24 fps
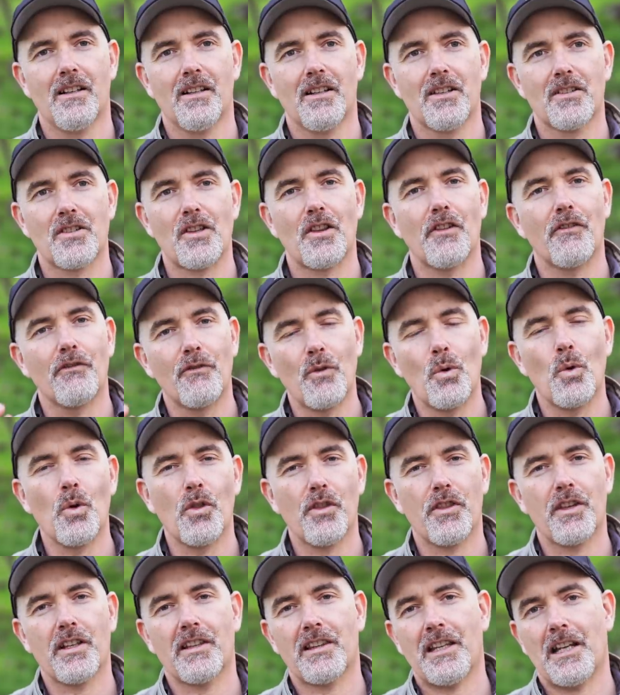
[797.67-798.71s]
So the fourth
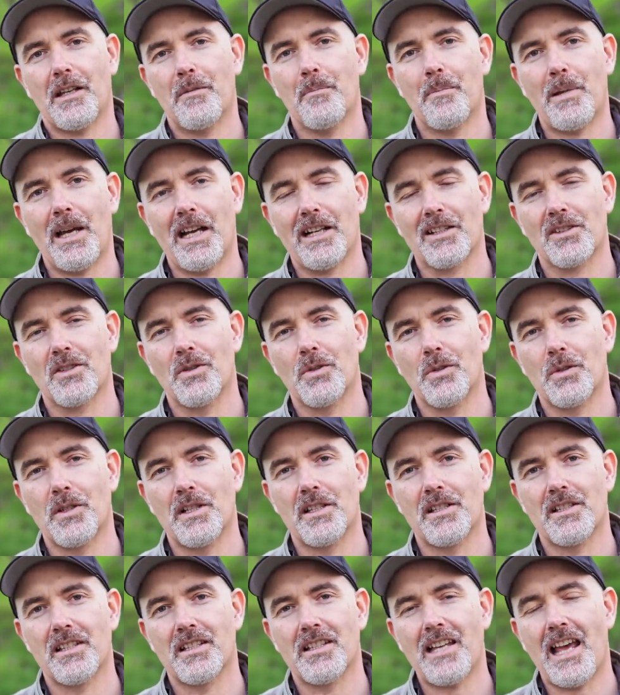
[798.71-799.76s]
thing that impacts
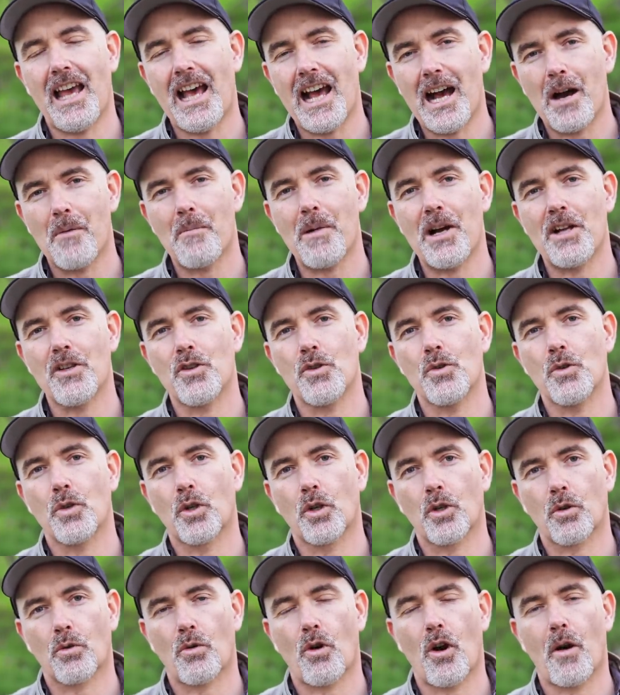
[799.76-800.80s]
noise is how much you
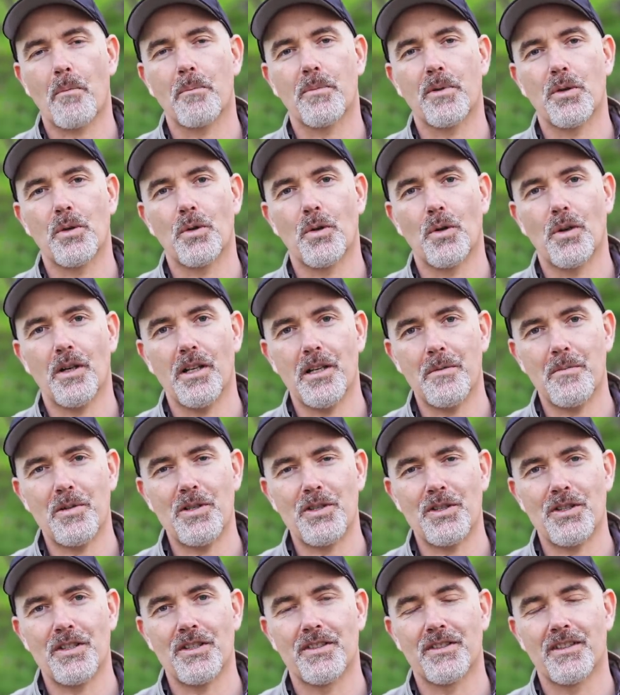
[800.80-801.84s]
crop your
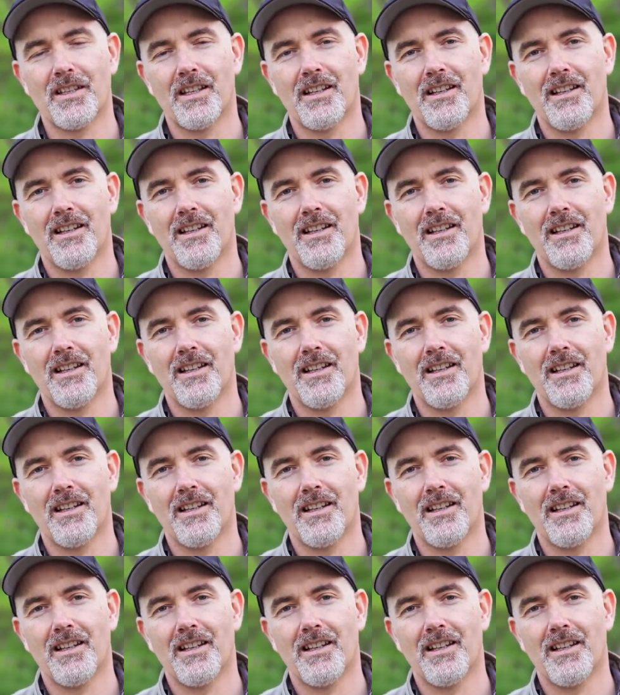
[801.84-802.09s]
images.